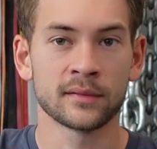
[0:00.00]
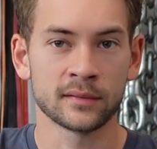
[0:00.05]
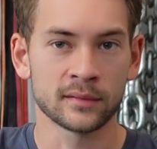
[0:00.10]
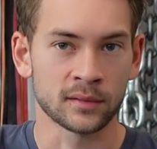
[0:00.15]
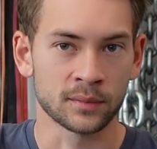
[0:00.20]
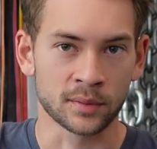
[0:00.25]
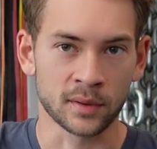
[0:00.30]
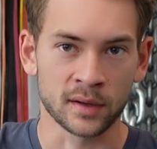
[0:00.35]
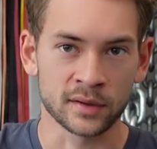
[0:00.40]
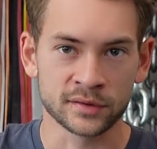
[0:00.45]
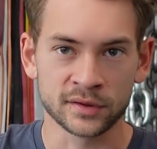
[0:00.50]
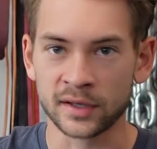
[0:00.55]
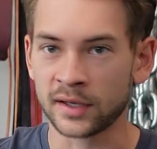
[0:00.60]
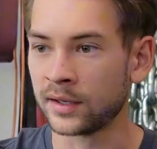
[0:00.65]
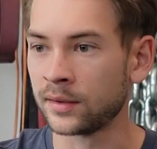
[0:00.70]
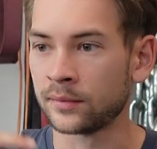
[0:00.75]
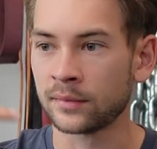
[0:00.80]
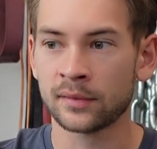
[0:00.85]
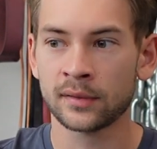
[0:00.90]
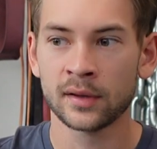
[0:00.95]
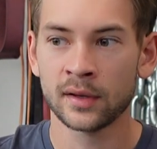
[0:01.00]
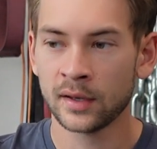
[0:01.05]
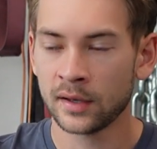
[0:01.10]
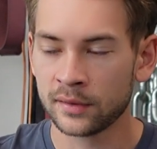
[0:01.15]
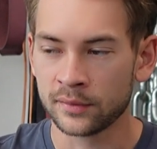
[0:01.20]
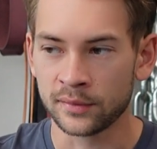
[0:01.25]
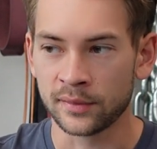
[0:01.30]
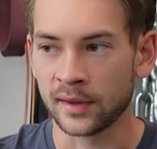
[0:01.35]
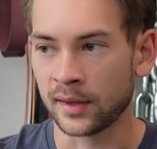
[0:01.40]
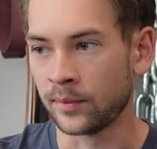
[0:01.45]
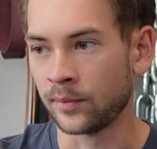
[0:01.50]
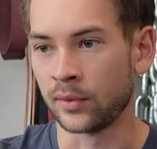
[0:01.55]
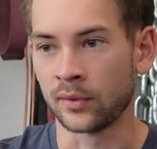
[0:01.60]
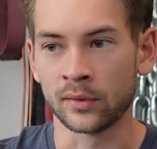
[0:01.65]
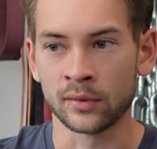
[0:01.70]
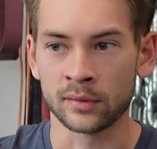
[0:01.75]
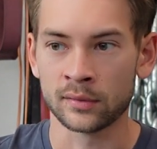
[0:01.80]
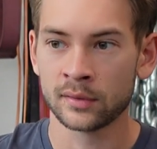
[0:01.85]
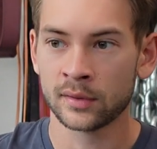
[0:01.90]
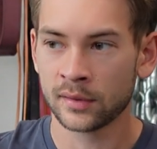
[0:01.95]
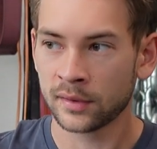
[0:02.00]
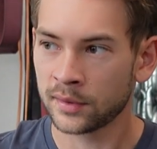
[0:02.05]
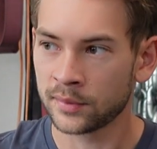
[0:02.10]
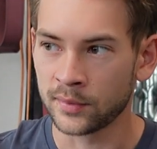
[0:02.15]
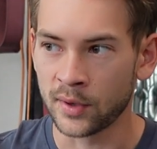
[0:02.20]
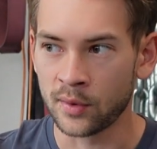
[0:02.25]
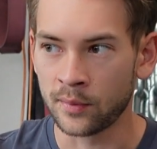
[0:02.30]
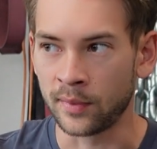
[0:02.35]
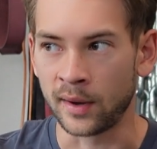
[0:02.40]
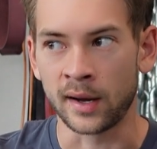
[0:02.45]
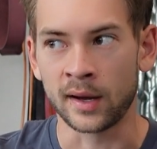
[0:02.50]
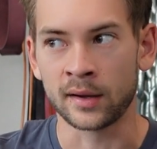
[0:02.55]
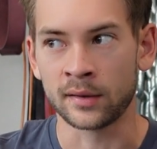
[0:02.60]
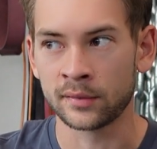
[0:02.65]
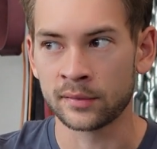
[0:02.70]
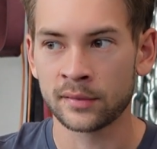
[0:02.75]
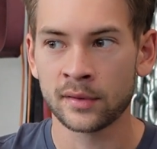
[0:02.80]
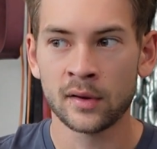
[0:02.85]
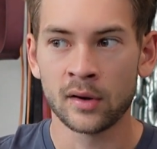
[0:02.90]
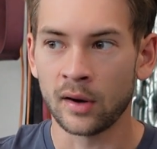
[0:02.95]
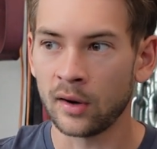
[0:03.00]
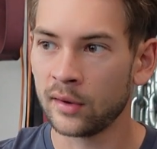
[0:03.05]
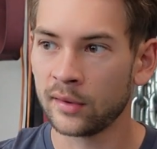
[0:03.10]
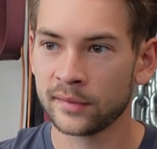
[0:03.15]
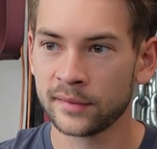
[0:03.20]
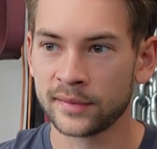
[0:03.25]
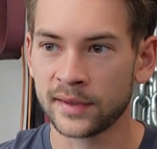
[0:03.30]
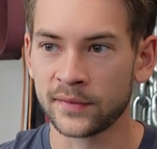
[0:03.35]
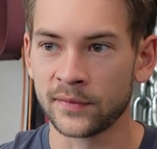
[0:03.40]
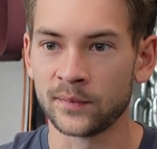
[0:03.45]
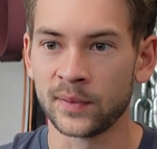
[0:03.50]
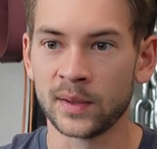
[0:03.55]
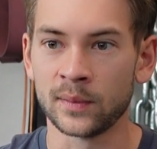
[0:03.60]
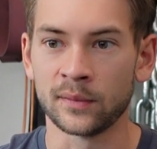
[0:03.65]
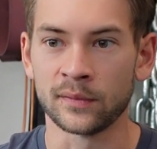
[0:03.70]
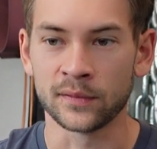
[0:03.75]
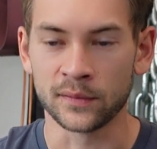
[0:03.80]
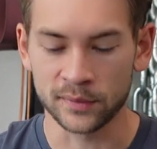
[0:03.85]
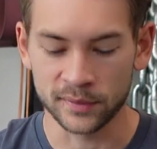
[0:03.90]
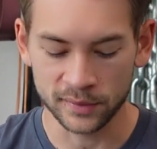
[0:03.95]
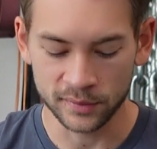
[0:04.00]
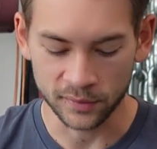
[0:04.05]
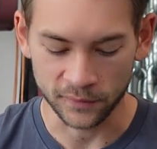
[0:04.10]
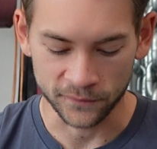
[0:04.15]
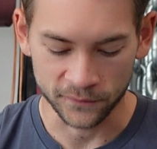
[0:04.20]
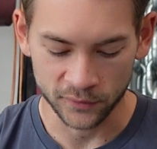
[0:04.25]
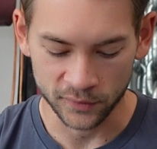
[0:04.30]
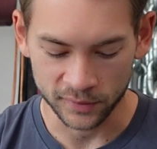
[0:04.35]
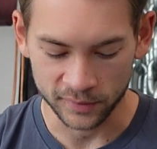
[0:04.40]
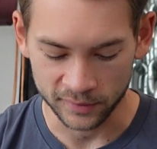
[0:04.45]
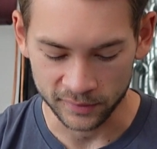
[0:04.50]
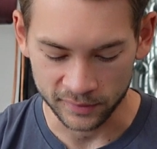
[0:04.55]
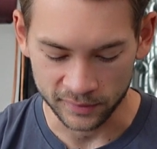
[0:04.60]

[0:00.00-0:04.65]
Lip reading: LeBron James, Usain Bolt, Simone Biles, all these different people, if you see their foot,